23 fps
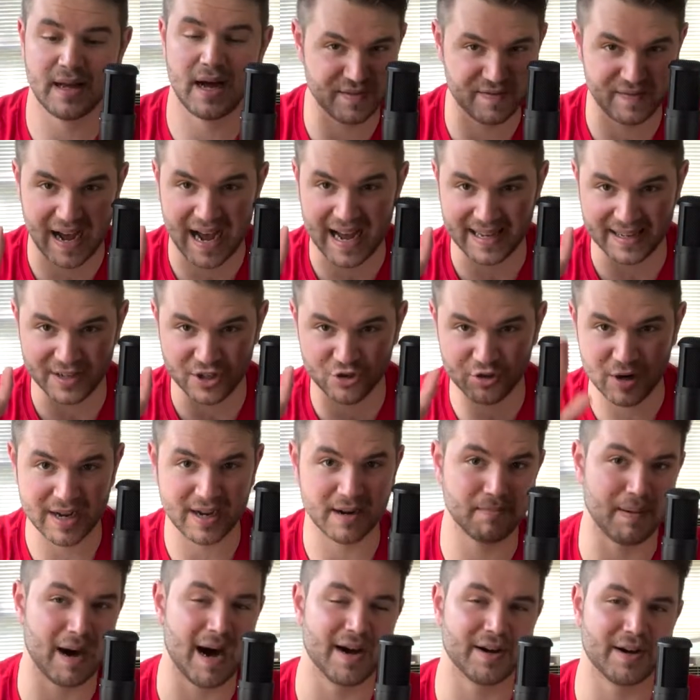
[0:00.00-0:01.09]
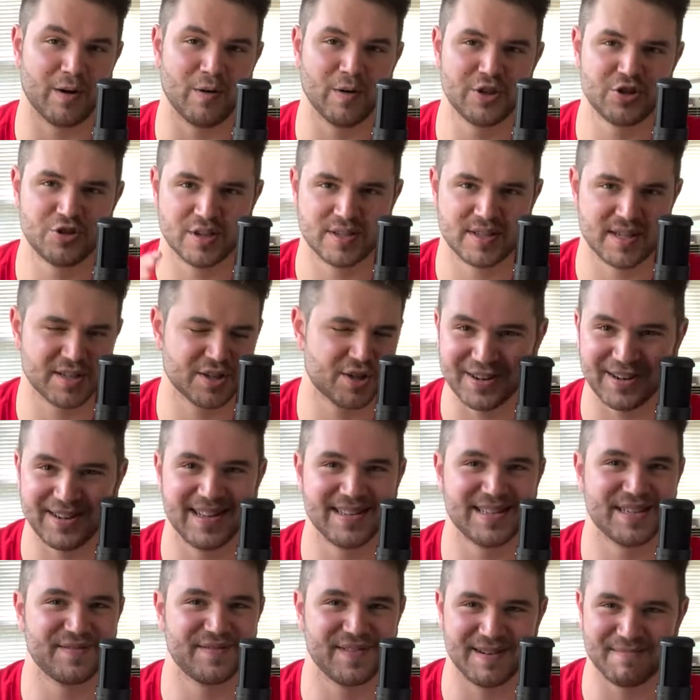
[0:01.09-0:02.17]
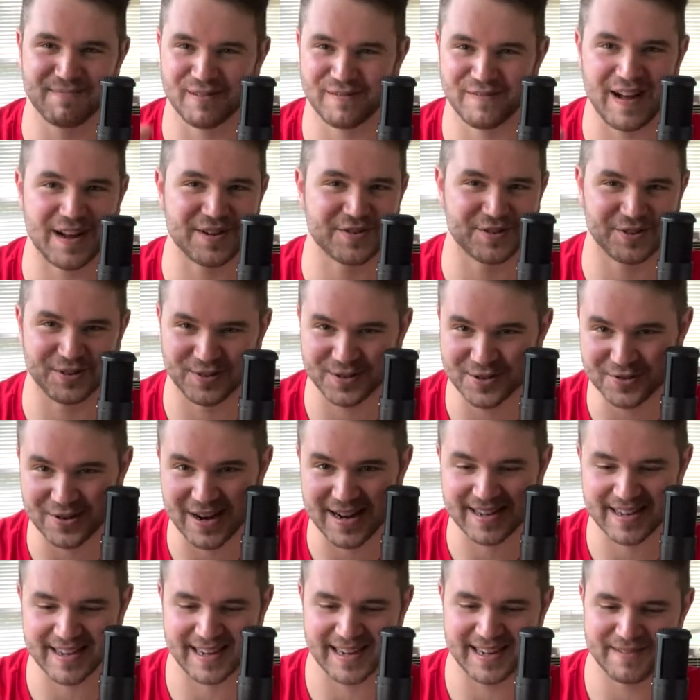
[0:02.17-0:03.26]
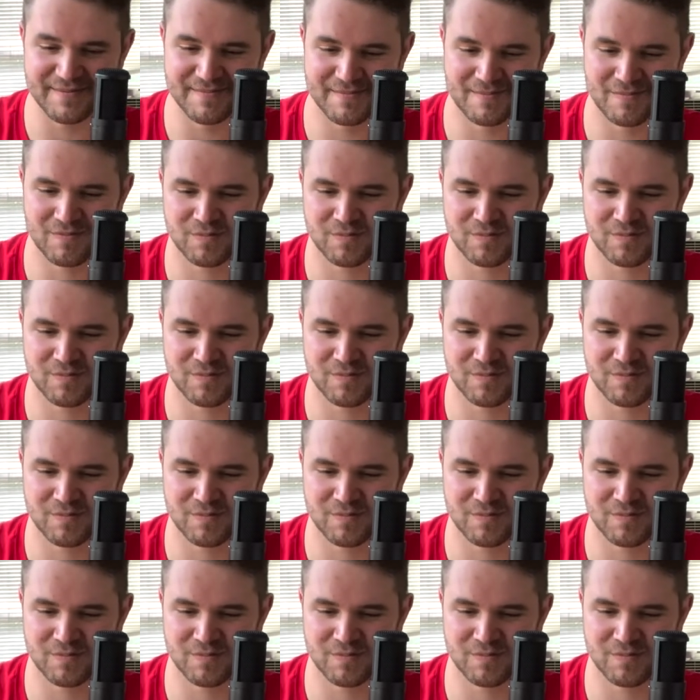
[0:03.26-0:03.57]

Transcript: If I strike a bongo, it's just as good as if a professional is striking it.